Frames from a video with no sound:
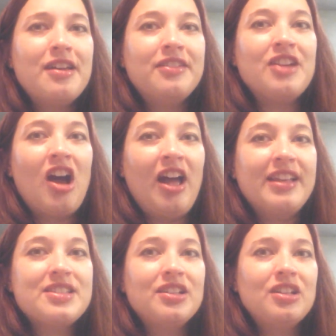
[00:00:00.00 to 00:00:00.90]

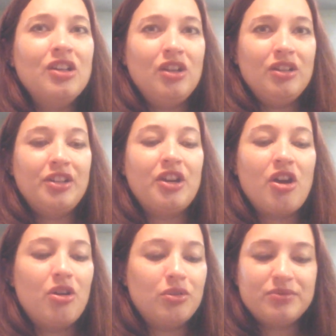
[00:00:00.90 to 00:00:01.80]
not, you
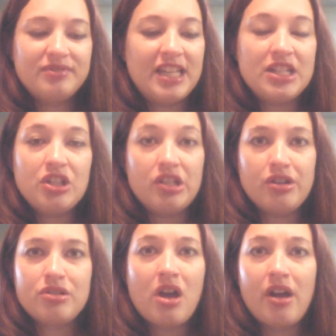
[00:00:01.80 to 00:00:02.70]
know, get to the nearest